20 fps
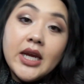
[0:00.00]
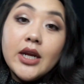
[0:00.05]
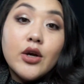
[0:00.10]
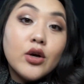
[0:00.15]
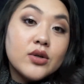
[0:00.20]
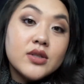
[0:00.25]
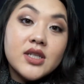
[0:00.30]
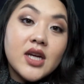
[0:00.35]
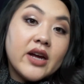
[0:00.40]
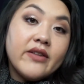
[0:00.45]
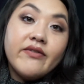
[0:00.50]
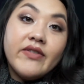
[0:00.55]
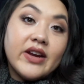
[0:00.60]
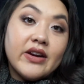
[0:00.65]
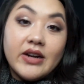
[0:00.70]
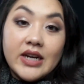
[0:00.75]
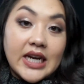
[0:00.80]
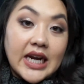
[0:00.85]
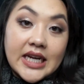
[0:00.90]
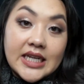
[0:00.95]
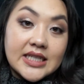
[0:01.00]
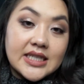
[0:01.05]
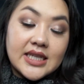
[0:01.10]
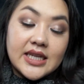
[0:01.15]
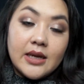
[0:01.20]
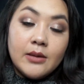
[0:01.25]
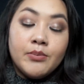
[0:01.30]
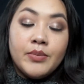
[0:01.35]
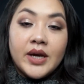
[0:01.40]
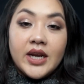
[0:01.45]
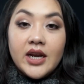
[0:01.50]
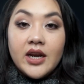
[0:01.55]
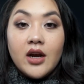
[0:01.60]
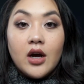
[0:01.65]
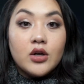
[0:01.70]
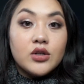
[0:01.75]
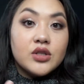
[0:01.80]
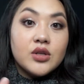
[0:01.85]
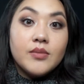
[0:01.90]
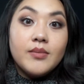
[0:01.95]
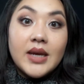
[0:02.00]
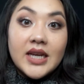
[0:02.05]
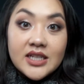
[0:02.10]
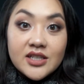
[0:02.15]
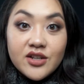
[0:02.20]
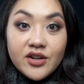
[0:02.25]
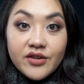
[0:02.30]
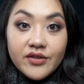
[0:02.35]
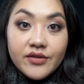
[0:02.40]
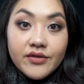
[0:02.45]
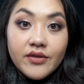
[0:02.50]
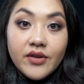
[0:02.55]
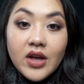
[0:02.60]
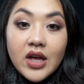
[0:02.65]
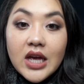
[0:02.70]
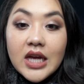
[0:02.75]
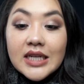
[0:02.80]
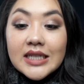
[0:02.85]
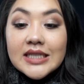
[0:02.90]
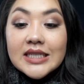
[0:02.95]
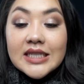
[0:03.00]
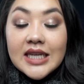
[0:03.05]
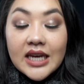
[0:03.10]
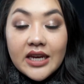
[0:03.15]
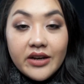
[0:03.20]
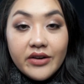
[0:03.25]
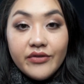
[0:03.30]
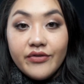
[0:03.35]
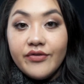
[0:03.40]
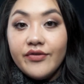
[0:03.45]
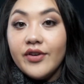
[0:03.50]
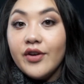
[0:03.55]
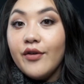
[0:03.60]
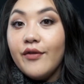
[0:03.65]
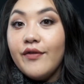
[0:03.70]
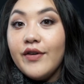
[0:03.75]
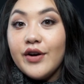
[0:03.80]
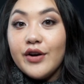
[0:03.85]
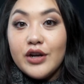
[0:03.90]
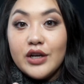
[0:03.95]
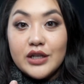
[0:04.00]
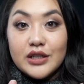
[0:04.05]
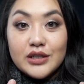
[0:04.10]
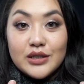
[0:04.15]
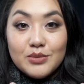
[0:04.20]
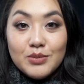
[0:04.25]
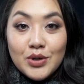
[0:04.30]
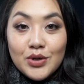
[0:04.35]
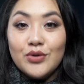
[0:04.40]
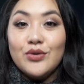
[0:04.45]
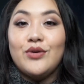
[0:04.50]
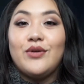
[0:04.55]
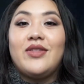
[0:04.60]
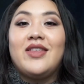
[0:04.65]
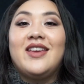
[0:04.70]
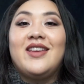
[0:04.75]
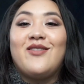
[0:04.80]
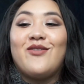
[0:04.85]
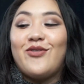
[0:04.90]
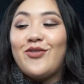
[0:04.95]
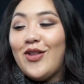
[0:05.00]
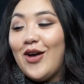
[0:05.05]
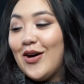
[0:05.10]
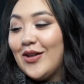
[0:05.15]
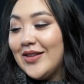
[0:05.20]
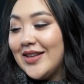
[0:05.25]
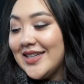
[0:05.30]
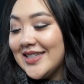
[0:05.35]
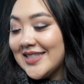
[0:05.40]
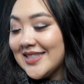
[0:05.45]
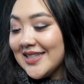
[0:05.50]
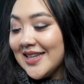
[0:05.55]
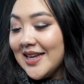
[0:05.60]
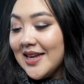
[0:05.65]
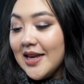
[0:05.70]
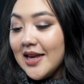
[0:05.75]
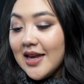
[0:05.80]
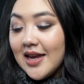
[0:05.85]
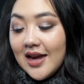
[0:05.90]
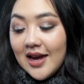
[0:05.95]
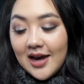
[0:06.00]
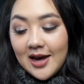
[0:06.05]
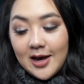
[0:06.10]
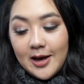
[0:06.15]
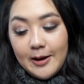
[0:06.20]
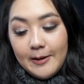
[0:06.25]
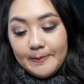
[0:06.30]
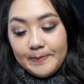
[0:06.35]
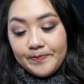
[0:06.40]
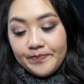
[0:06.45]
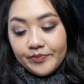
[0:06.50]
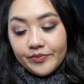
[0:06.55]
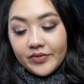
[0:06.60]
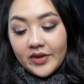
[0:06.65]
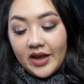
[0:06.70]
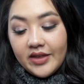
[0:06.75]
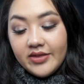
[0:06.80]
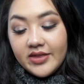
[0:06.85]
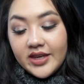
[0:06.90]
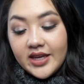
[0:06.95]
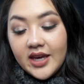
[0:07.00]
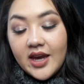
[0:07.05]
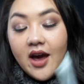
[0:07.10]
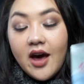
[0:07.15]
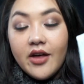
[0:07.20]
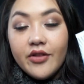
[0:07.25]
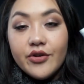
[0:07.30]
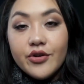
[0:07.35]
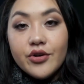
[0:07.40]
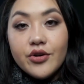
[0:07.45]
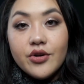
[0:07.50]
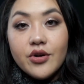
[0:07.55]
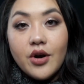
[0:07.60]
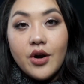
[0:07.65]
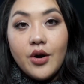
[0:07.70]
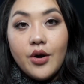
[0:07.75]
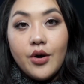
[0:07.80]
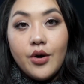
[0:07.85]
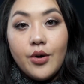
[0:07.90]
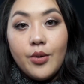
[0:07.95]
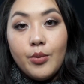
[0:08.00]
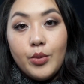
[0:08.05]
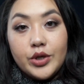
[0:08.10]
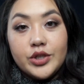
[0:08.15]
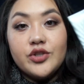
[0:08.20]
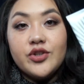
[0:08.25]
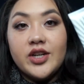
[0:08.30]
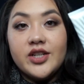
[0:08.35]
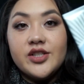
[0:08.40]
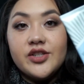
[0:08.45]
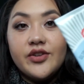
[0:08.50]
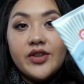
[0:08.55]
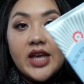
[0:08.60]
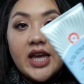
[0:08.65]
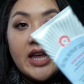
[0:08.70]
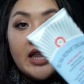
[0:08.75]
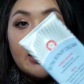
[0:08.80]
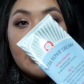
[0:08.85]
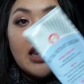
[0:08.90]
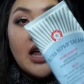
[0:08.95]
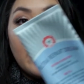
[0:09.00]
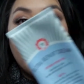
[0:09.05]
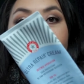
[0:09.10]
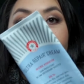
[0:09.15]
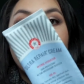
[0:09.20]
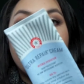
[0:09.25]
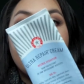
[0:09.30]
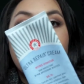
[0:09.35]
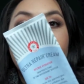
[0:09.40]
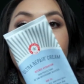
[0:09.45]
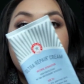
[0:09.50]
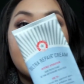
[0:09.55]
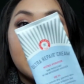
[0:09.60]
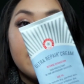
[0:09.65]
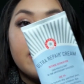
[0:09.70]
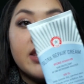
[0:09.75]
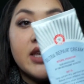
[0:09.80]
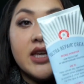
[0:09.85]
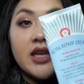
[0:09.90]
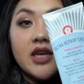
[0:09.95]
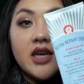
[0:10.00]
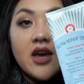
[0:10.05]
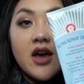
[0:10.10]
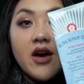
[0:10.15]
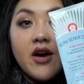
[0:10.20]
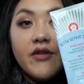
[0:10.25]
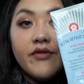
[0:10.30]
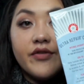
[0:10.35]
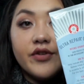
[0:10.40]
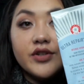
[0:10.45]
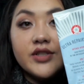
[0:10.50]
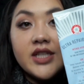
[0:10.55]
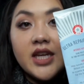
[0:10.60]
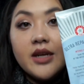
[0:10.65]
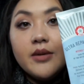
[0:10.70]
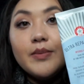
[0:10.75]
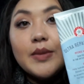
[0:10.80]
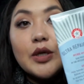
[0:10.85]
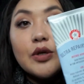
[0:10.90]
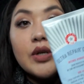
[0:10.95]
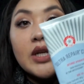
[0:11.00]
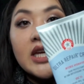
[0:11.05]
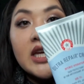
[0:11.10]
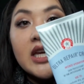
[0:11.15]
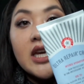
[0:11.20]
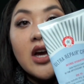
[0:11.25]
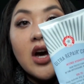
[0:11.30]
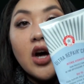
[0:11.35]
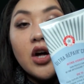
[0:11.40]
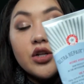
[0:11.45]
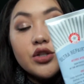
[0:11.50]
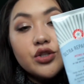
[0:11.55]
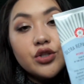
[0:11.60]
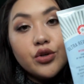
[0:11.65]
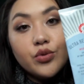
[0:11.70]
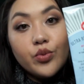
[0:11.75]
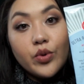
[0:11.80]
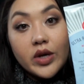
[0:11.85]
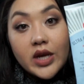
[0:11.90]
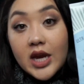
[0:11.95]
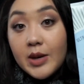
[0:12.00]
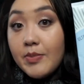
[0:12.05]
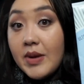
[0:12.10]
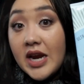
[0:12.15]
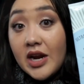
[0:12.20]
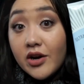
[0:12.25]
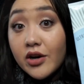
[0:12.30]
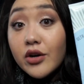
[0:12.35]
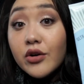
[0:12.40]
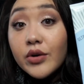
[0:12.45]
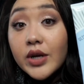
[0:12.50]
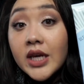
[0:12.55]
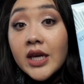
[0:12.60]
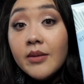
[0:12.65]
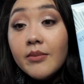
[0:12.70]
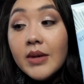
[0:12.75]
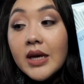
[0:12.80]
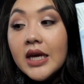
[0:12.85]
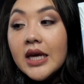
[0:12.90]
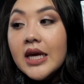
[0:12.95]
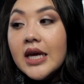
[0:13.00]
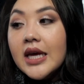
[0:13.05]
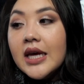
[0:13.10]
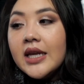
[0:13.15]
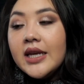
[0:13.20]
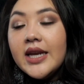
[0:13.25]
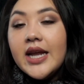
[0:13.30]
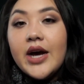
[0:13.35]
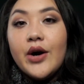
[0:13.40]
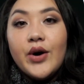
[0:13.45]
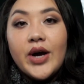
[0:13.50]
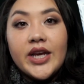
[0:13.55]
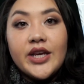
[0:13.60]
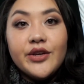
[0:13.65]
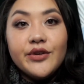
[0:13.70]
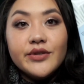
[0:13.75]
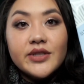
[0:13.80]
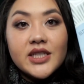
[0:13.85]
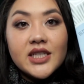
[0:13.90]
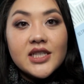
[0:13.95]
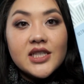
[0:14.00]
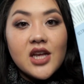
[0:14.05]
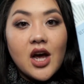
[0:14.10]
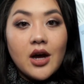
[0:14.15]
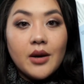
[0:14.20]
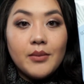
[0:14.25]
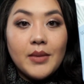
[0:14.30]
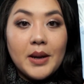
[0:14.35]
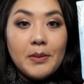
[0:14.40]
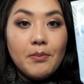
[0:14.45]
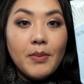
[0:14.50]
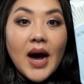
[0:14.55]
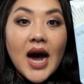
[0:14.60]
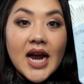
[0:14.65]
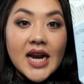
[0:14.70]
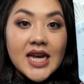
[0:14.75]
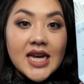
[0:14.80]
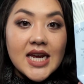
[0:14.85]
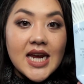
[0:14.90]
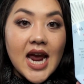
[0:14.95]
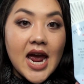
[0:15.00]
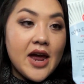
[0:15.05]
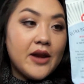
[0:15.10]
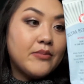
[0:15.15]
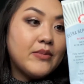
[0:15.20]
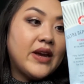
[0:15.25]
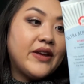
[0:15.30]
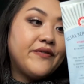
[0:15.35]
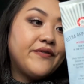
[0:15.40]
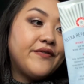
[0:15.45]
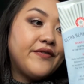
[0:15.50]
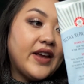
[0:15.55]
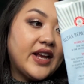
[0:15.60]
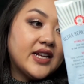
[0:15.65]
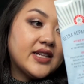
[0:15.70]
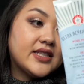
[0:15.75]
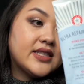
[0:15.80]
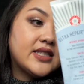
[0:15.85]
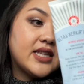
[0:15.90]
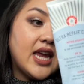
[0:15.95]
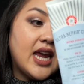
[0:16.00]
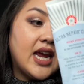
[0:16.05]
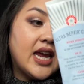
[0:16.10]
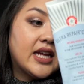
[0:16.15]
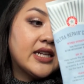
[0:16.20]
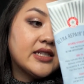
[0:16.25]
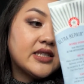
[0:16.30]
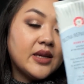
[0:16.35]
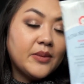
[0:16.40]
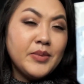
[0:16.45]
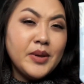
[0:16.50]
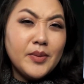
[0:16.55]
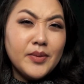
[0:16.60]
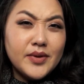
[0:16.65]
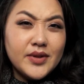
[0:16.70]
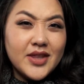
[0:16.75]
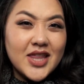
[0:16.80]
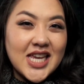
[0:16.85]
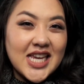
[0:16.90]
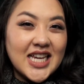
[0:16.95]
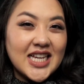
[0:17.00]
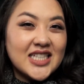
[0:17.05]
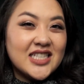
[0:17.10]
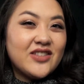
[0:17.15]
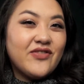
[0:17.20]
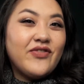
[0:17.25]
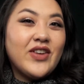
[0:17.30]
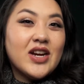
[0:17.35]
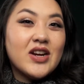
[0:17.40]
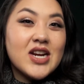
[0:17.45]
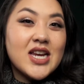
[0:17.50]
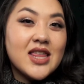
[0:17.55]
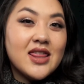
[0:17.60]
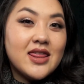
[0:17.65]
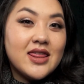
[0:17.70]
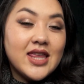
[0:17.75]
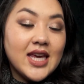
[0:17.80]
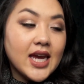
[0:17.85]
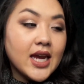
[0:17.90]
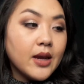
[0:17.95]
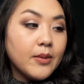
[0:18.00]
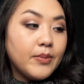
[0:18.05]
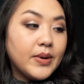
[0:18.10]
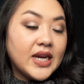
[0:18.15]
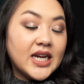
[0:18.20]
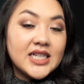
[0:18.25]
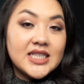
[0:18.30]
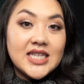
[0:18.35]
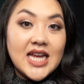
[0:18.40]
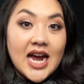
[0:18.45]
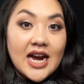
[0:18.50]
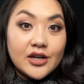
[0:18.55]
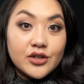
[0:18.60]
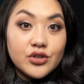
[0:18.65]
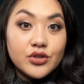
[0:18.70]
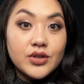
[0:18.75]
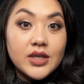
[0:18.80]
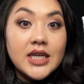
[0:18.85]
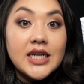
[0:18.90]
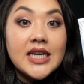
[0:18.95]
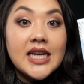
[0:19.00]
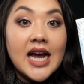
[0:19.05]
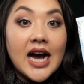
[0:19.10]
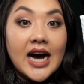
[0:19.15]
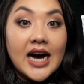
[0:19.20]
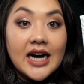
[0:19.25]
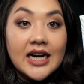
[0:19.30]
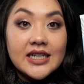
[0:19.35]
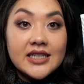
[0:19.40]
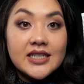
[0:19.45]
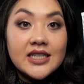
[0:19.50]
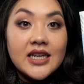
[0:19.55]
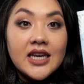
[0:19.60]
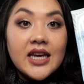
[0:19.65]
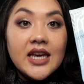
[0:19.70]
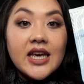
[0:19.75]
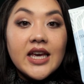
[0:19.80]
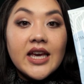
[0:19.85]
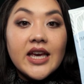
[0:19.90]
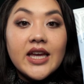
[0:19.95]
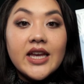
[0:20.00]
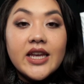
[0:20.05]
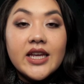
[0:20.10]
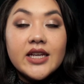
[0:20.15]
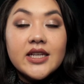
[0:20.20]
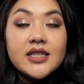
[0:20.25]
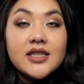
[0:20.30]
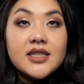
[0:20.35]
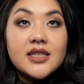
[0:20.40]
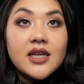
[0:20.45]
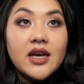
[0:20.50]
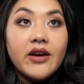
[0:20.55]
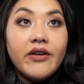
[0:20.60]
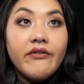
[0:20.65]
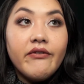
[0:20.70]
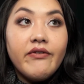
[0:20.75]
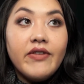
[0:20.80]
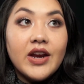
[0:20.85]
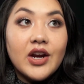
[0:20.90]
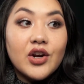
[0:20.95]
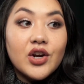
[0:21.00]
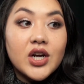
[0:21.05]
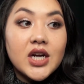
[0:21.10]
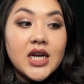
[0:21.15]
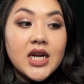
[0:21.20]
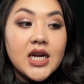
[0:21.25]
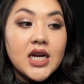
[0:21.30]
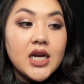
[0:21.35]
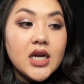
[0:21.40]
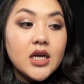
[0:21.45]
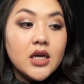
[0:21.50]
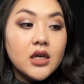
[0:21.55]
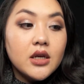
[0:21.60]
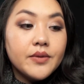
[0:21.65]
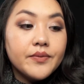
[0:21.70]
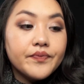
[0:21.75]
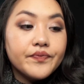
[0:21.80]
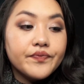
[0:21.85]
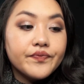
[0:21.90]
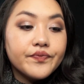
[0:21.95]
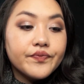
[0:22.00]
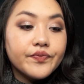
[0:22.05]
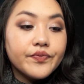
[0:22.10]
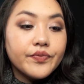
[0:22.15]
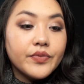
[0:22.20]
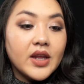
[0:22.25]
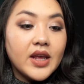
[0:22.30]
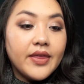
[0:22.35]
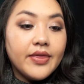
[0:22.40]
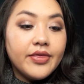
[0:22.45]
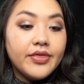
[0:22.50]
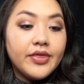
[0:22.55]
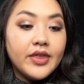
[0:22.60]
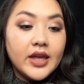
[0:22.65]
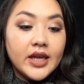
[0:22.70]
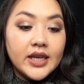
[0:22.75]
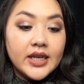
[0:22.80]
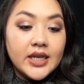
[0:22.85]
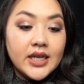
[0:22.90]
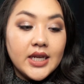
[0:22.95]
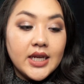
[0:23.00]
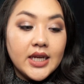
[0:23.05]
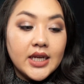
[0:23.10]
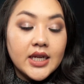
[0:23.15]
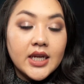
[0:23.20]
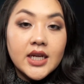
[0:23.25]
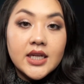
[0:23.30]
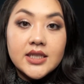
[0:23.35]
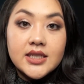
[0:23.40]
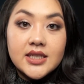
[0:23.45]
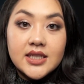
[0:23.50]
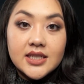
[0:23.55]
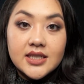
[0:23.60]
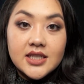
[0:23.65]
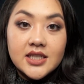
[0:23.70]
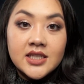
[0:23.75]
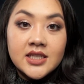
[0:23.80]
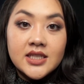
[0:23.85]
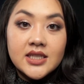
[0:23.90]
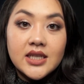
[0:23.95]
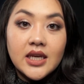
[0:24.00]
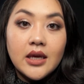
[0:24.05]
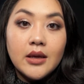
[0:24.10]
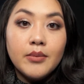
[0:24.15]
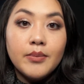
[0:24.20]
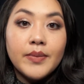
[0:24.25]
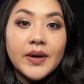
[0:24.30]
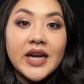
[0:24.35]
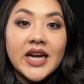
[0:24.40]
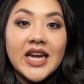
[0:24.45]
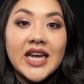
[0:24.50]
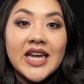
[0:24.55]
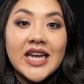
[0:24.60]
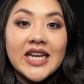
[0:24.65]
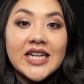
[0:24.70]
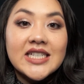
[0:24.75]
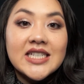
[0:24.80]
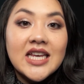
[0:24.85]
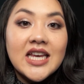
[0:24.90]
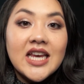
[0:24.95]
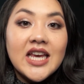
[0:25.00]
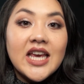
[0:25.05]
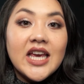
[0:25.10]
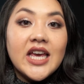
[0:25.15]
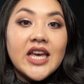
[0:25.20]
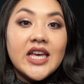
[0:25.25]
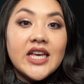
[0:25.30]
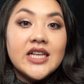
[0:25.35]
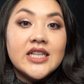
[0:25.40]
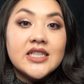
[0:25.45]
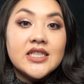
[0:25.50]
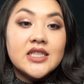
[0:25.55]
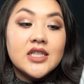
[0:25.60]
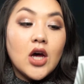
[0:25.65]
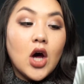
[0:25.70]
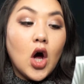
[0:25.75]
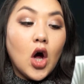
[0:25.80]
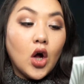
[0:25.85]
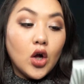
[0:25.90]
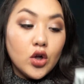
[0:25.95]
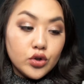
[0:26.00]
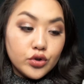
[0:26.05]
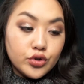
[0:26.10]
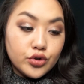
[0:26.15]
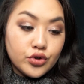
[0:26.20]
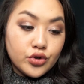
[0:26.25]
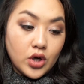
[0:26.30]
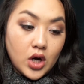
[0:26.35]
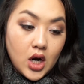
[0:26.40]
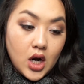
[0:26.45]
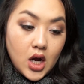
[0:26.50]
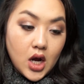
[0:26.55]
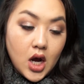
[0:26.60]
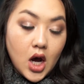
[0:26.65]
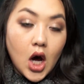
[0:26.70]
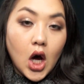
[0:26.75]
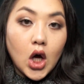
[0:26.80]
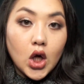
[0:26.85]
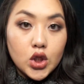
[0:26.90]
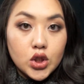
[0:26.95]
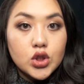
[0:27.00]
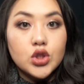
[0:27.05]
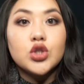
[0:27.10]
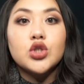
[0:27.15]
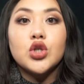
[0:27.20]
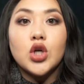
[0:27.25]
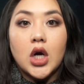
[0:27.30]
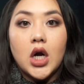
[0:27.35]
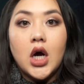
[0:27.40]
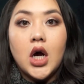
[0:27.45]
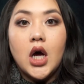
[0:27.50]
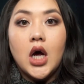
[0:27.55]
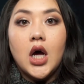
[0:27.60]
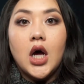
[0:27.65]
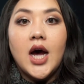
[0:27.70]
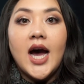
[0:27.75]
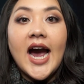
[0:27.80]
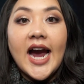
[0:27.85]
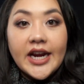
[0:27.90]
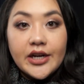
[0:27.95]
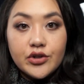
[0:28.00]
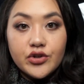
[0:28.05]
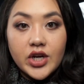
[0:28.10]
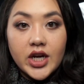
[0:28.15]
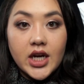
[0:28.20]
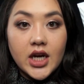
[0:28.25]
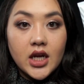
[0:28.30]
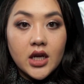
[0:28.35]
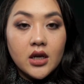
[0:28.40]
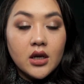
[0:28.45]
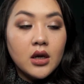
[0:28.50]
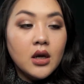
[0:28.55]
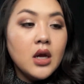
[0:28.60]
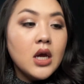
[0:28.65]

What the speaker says: goes on very nicely, but it also makes your skin feel very smooth and flawless. The other moisturizer that I love is the First Aid Beauty Ultra Repair Cream. Now I use this on my body and my face, and some people think it's very thick, but it's actually not. It is very thin in consistency, but it is ultra hydrating.